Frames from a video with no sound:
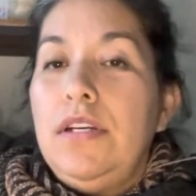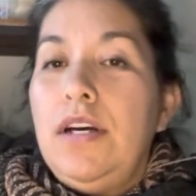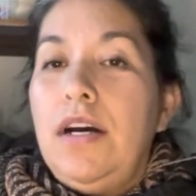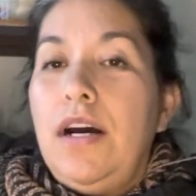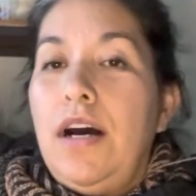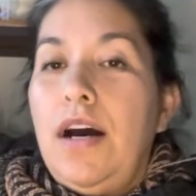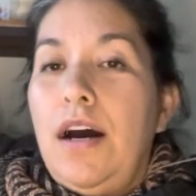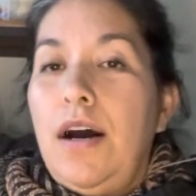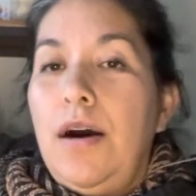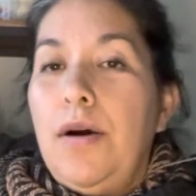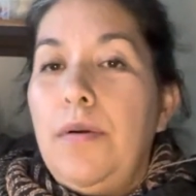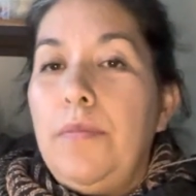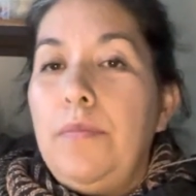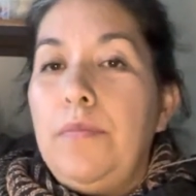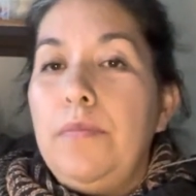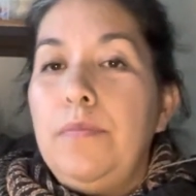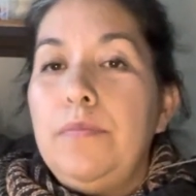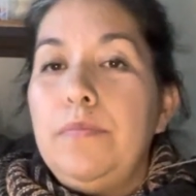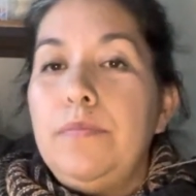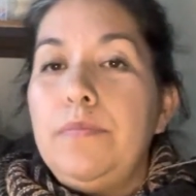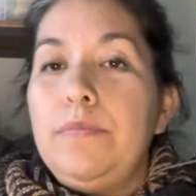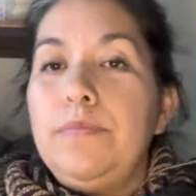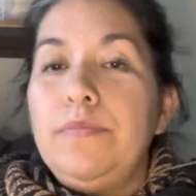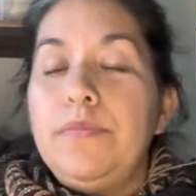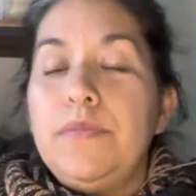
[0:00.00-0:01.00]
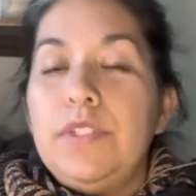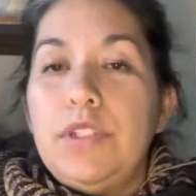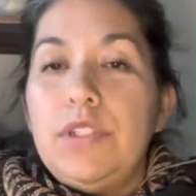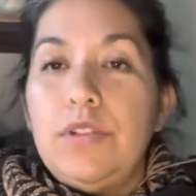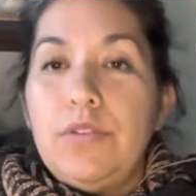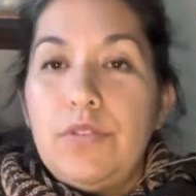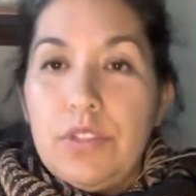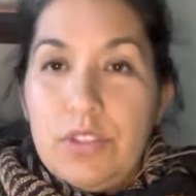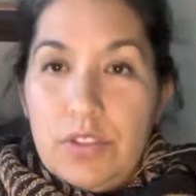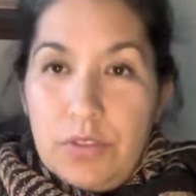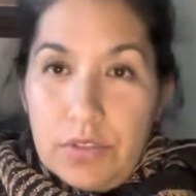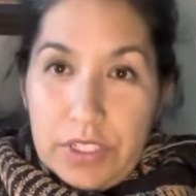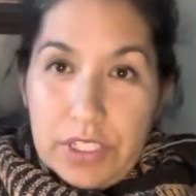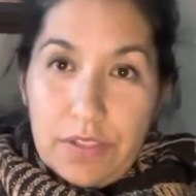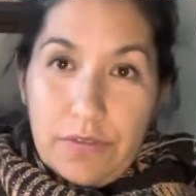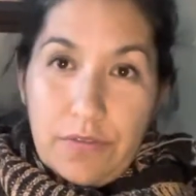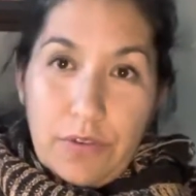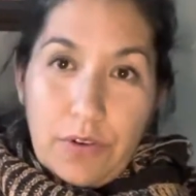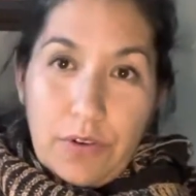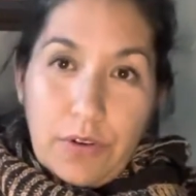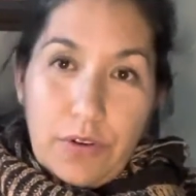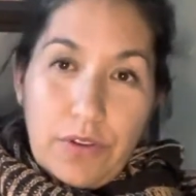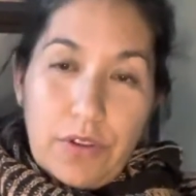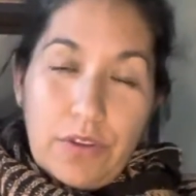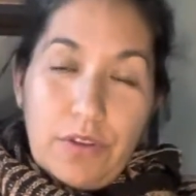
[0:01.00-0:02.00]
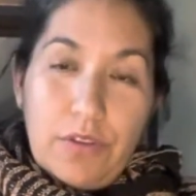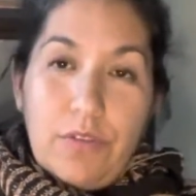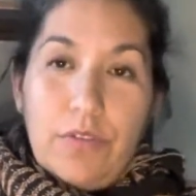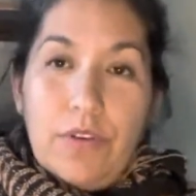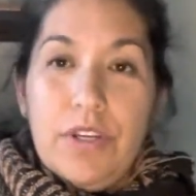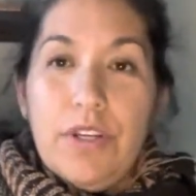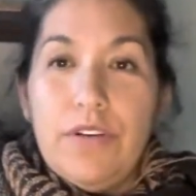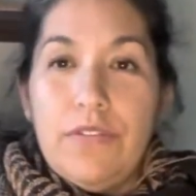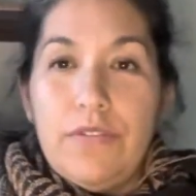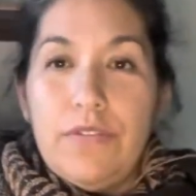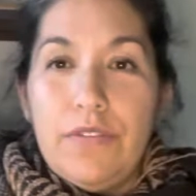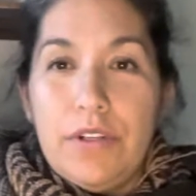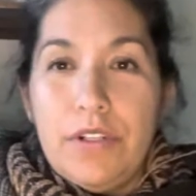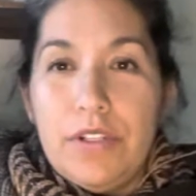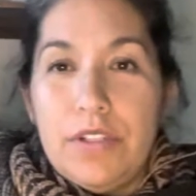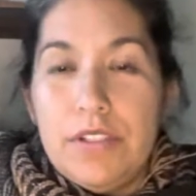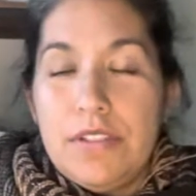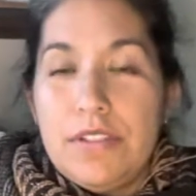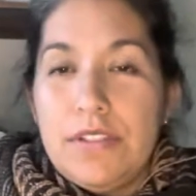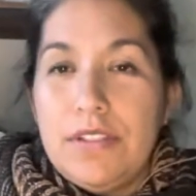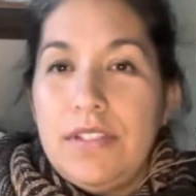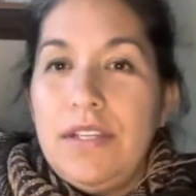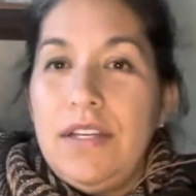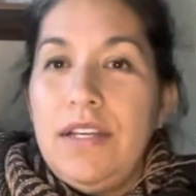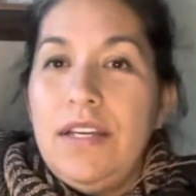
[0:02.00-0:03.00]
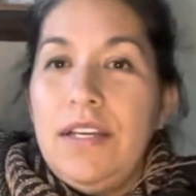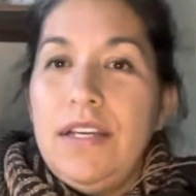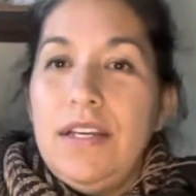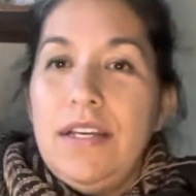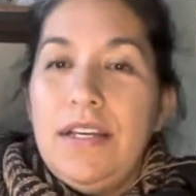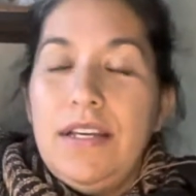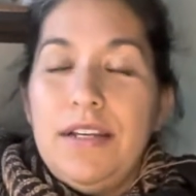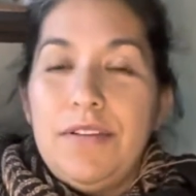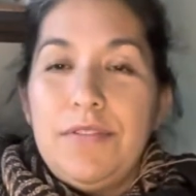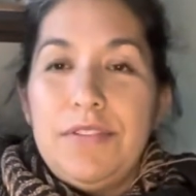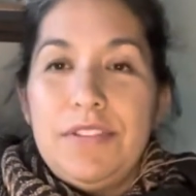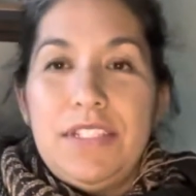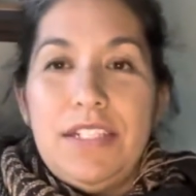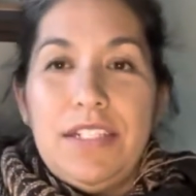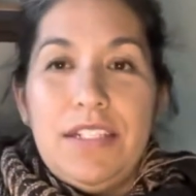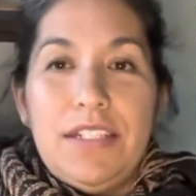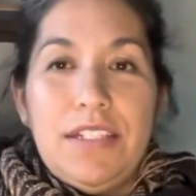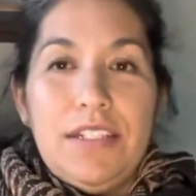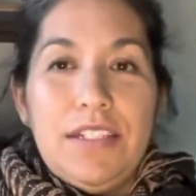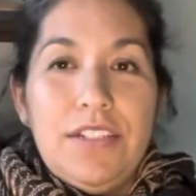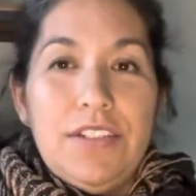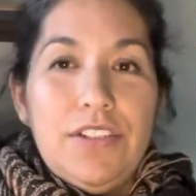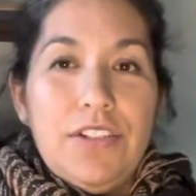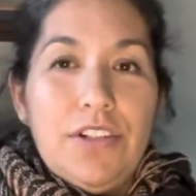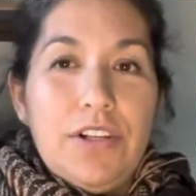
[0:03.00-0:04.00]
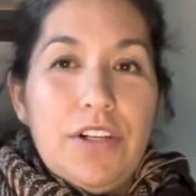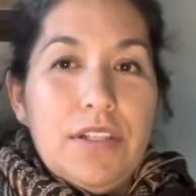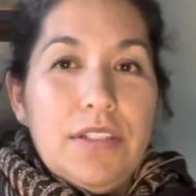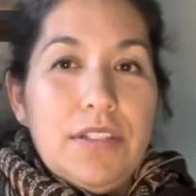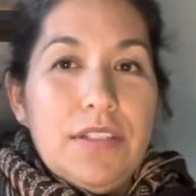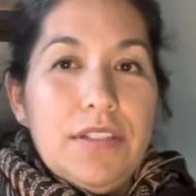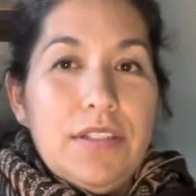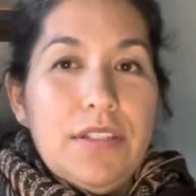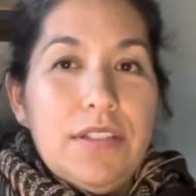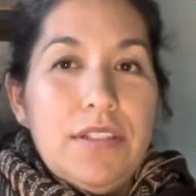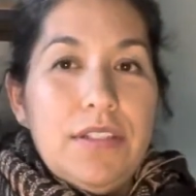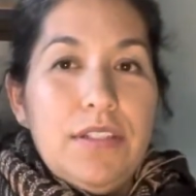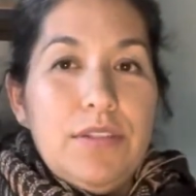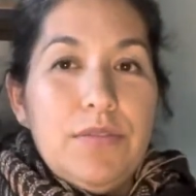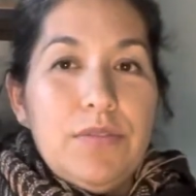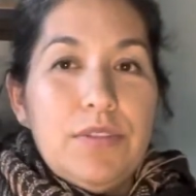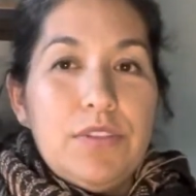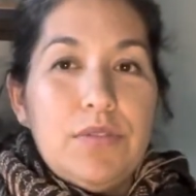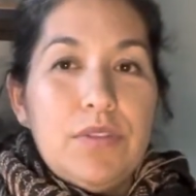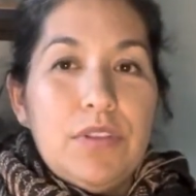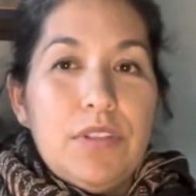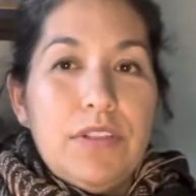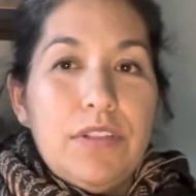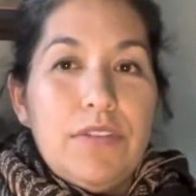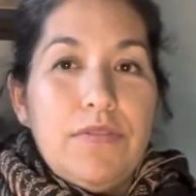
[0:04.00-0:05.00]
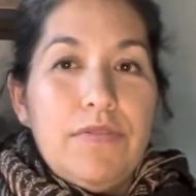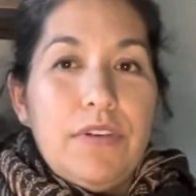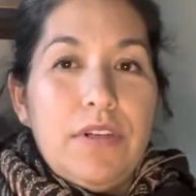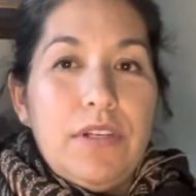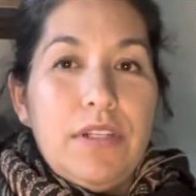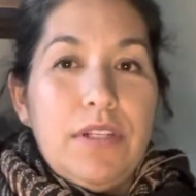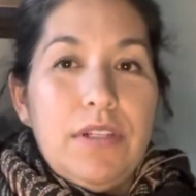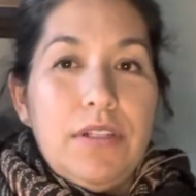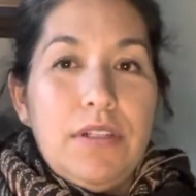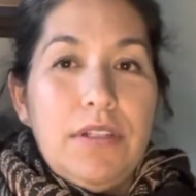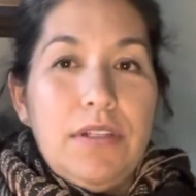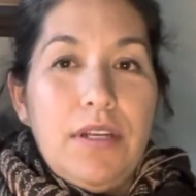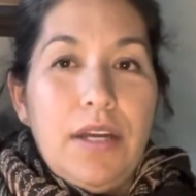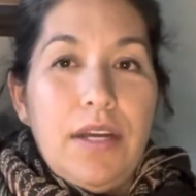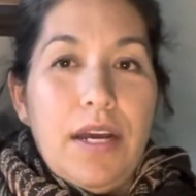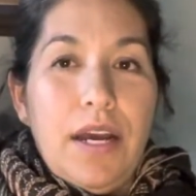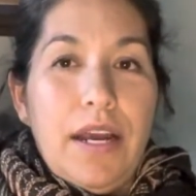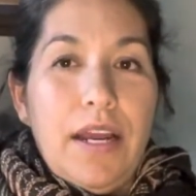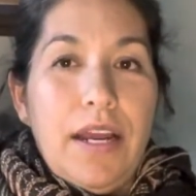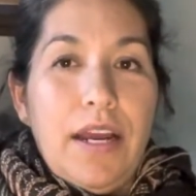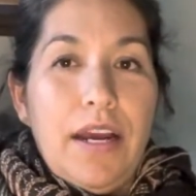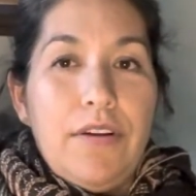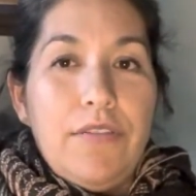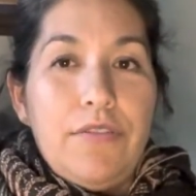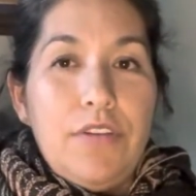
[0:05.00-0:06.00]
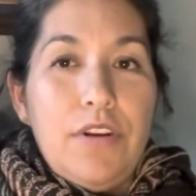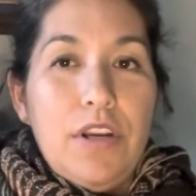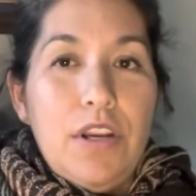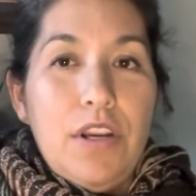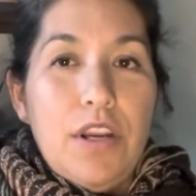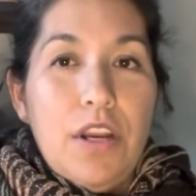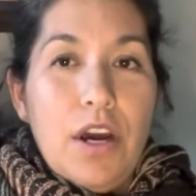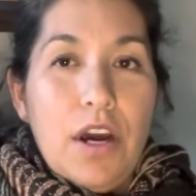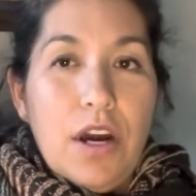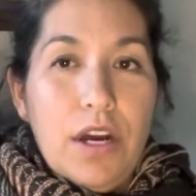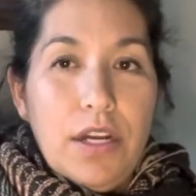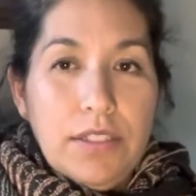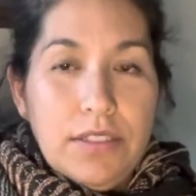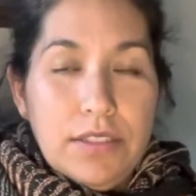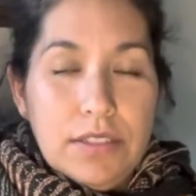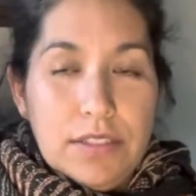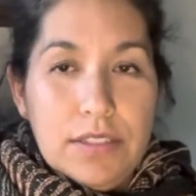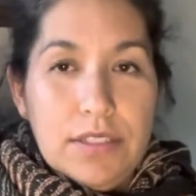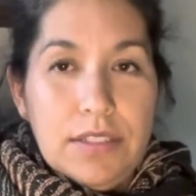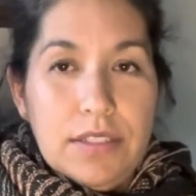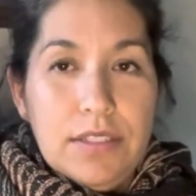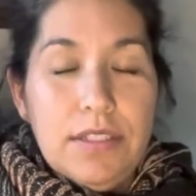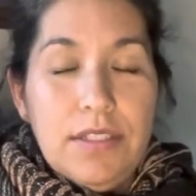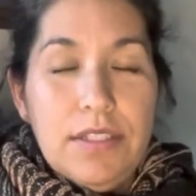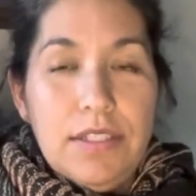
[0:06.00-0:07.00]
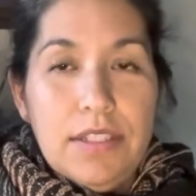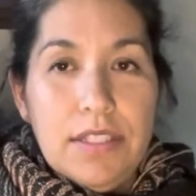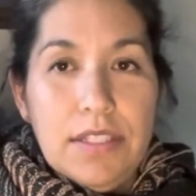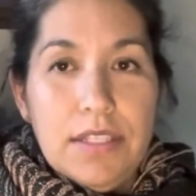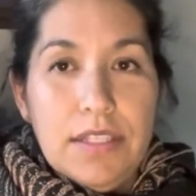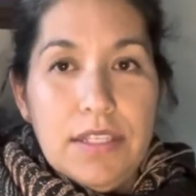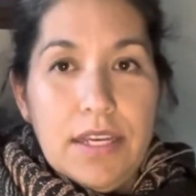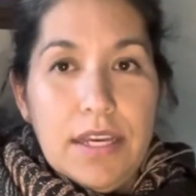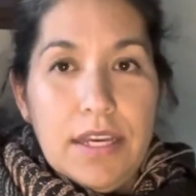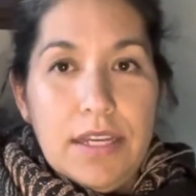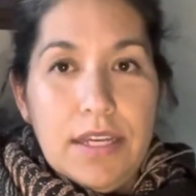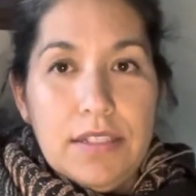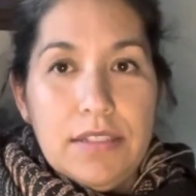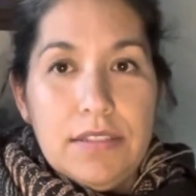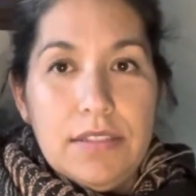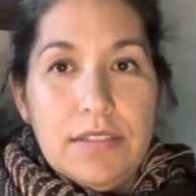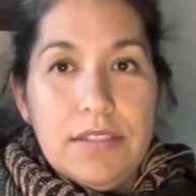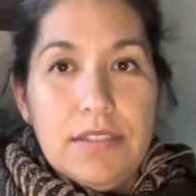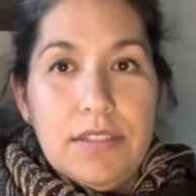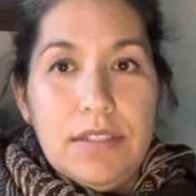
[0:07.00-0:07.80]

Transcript: um, retreat for the three of us we stayed in a jerk it was really fun i have not yet